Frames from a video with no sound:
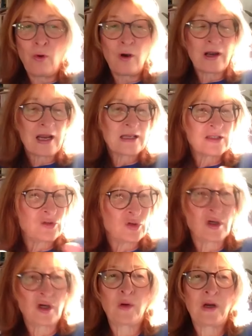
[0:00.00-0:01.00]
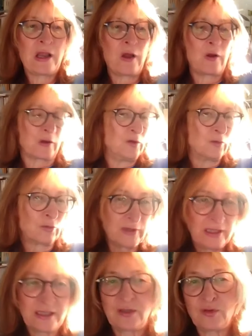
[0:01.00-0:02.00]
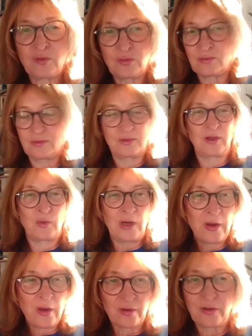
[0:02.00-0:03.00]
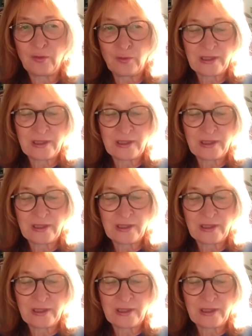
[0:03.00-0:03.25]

work as you go along. You read as you go along.